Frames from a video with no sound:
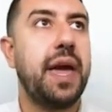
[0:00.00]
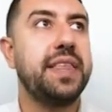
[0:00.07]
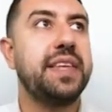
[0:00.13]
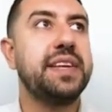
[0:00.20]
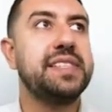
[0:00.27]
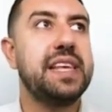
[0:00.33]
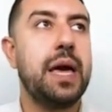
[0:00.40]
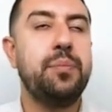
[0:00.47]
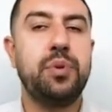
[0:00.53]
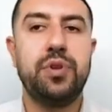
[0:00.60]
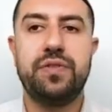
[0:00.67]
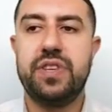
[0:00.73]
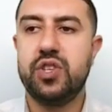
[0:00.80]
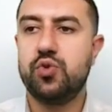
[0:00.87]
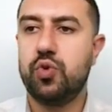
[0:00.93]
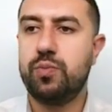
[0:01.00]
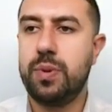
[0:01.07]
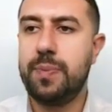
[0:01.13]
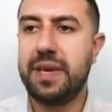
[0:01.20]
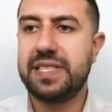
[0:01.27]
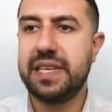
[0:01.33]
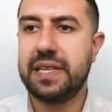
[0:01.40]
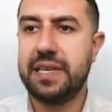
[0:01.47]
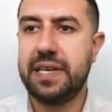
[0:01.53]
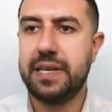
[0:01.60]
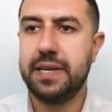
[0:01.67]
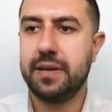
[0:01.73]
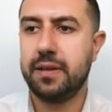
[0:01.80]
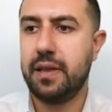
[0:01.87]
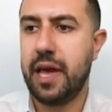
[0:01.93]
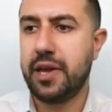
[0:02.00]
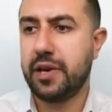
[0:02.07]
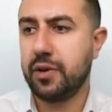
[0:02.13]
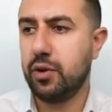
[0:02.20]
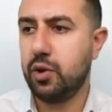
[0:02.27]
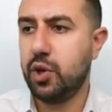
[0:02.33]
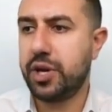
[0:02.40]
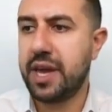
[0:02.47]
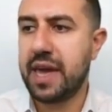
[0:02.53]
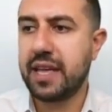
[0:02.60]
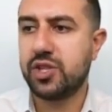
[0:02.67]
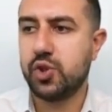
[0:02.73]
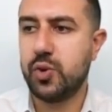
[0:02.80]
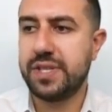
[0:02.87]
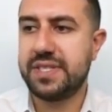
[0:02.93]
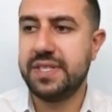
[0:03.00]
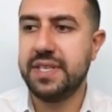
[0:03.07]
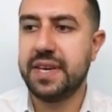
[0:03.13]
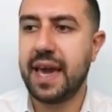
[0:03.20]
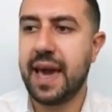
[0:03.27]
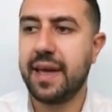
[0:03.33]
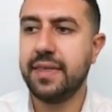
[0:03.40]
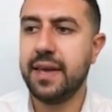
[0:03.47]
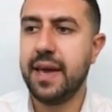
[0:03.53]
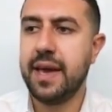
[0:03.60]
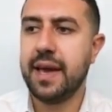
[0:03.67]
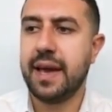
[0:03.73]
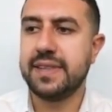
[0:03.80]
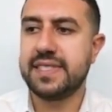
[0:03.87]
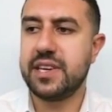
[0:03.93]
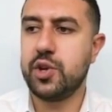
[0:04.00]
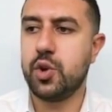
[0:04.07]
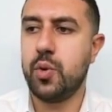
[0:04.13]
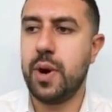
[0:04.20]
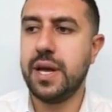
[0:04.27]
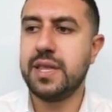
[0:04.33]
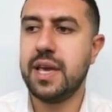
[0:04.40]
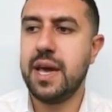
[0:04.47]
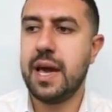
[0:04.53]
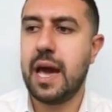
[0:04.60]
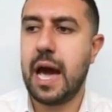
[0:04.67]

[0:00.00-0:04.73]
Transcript: And an example of this would be basically like looking at USD CAD and saying, you know what,